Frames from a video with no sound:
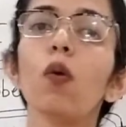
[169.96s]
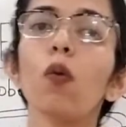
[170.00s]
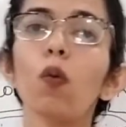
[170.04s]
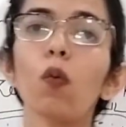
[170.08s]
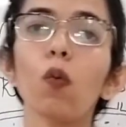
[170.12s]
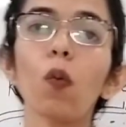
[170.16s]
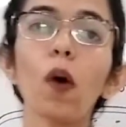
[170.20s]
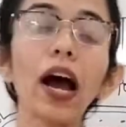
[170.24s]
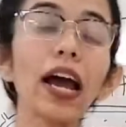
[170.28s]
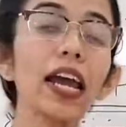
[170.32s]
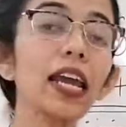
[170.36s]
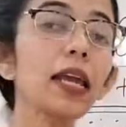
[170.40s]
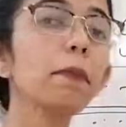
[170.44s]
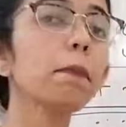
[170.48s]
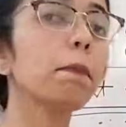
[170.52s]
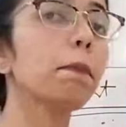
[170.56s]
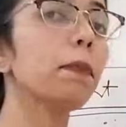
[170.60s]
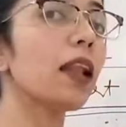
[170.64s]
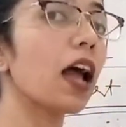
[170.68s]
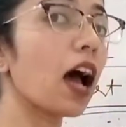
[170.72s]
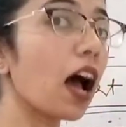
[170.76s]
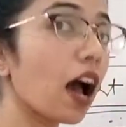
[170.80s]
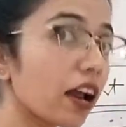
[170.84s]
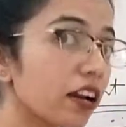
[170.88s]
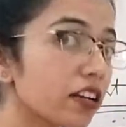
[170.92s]
why
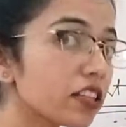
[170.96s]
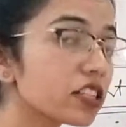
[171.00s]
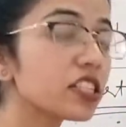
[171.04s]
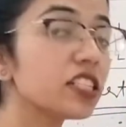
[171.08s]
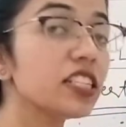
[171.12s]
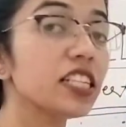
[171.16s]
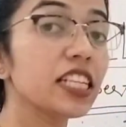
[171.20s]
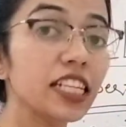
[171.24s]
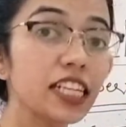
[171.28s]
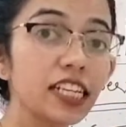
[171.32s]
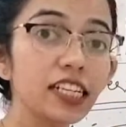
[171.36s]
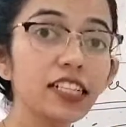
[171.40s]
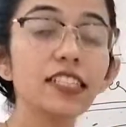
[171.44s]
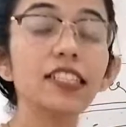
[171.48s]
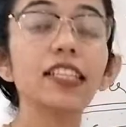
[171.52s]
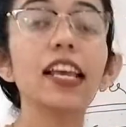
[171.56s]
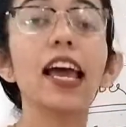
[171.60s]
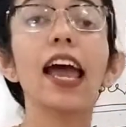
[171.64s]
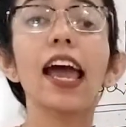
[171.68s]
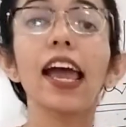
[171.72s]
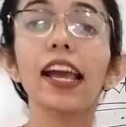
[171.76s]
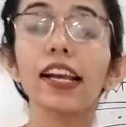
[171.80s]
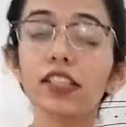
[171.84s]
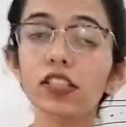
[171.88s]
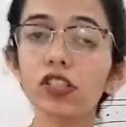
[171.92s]
plant needs
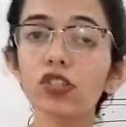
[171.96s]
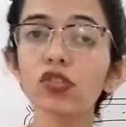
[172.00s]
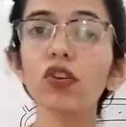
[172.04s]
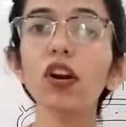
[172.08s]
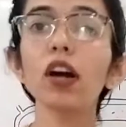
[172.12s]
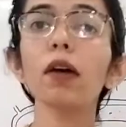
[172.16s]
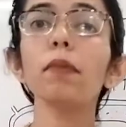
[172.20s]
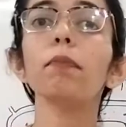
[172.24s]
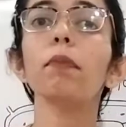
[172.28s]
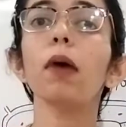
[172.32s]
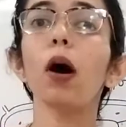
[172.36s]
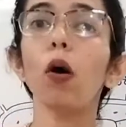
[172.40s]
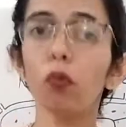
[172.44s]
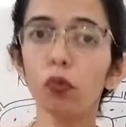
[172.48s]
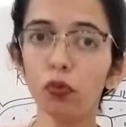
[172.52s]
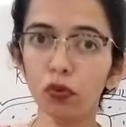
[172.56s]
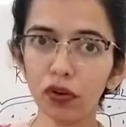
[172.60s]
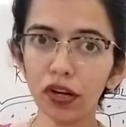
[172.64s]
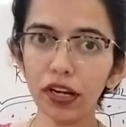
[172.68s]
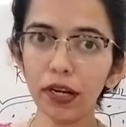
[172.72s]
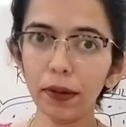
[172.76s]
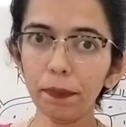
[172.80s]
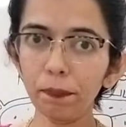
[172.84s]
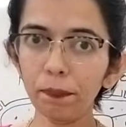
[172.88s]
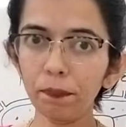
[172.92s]
extra
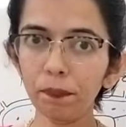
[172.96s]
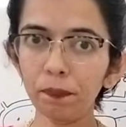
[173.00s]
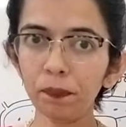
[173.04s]
boundary?